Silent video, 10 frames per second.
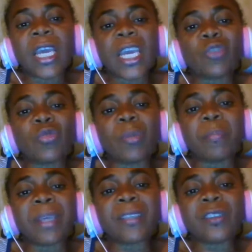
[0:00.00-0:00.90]
it would be
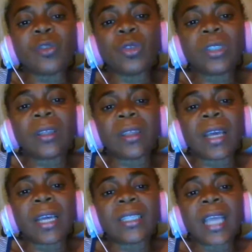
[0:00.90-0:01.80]
best suited
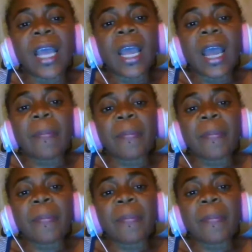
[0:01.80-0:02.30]
that a